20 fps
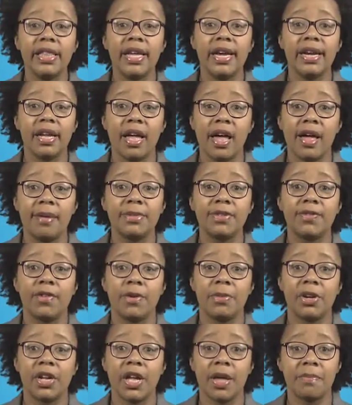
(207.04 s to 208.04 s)
that comes
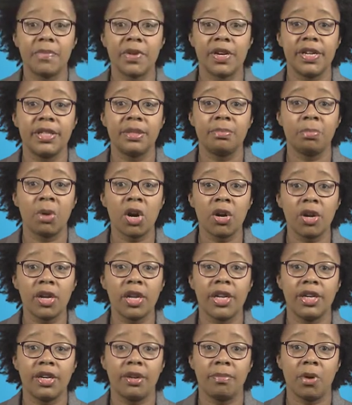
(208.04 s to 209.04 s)
from a company's
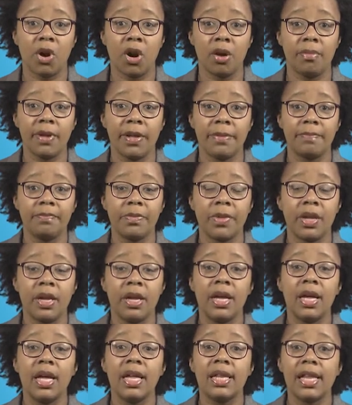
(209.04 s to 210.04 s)
marketing department
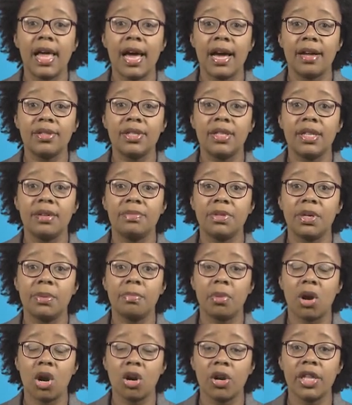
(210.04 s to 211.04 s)
allows them to
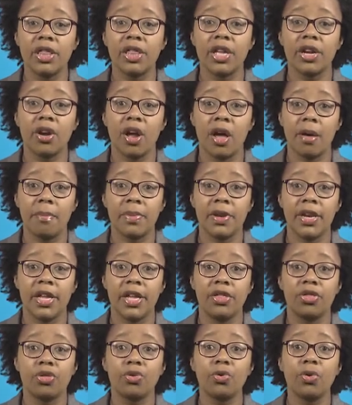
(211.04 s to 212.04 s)
market their
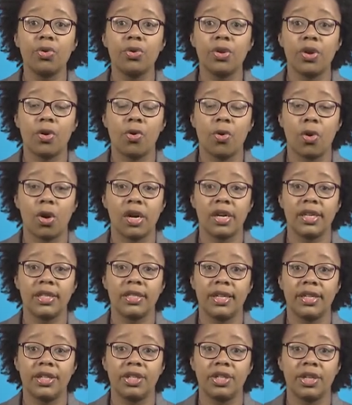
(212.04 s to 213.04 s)
company through your
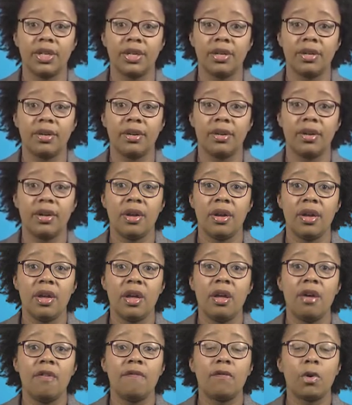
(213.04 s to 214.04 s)
organization.
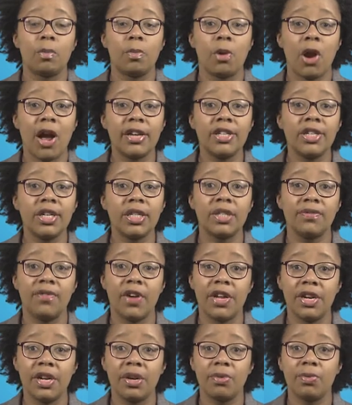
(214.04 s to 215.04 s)
For projects
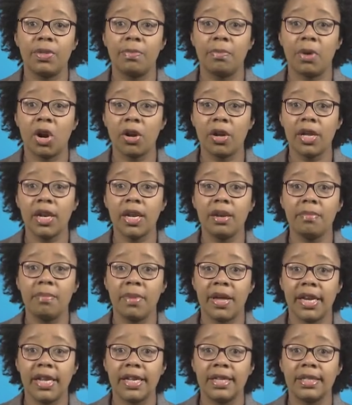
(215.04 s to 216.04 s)
funded with marketing
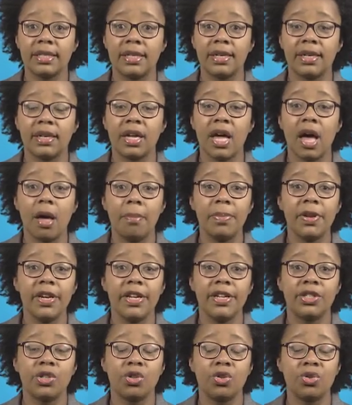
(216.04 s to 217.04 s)
monies,
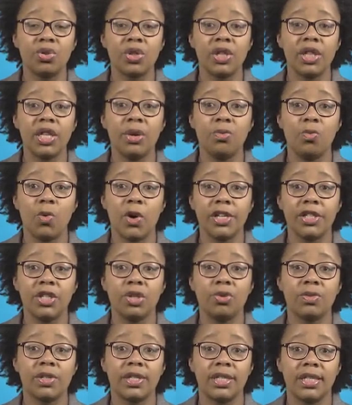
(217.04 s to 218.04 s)
companies usually want
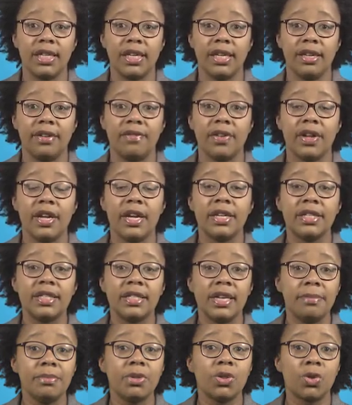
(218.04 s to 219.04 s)
to receive
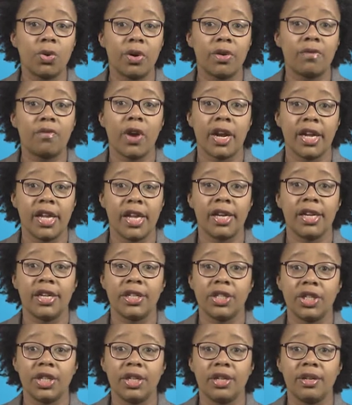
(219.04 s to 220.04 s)
some sort of
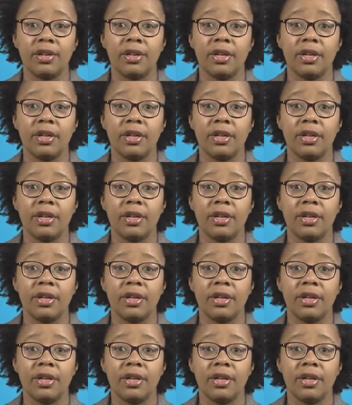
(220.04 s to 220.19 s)
recognition.